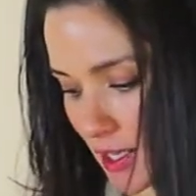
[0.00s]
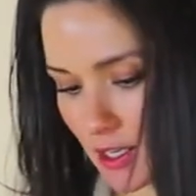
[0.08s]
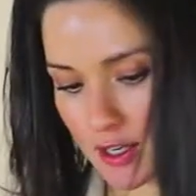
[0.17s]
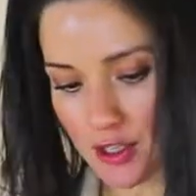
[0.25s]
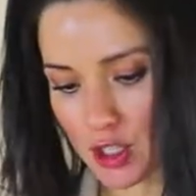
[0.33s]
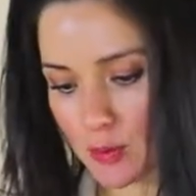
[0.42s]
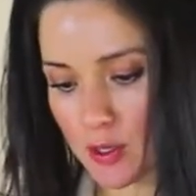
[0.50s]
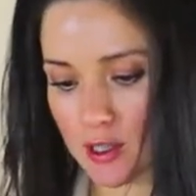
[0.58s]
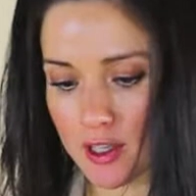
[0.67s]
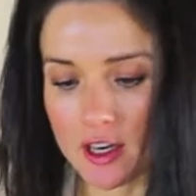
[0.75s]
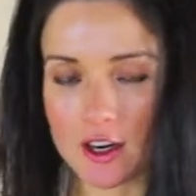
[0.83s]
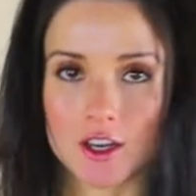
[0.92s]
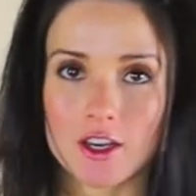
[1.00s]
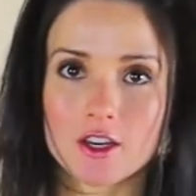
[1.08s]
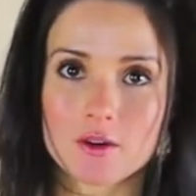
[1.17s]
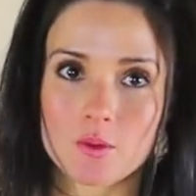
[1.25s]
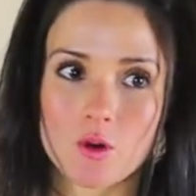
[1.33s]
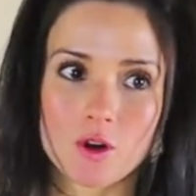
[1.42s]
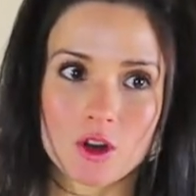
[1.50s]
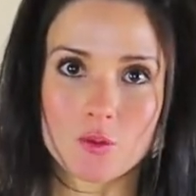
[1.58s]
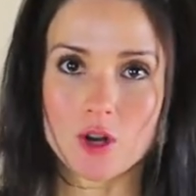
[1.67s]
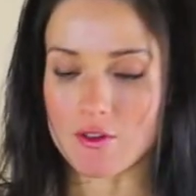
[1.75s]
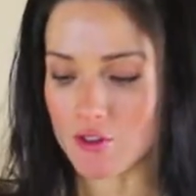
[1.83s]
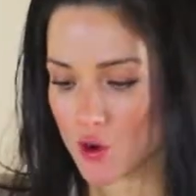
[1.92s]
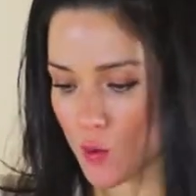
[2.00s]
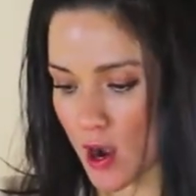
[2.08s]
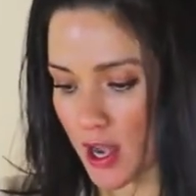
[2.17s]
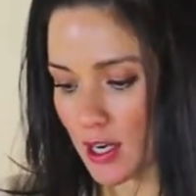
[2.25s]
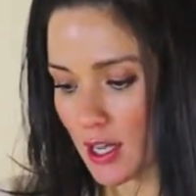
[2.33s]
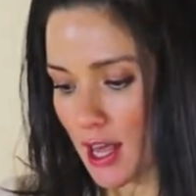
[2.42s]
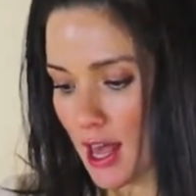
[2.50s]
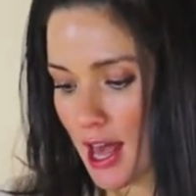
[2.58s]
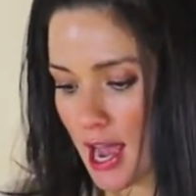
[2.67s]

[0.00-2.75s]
You can just put a lid on it or pour it or whatever you want.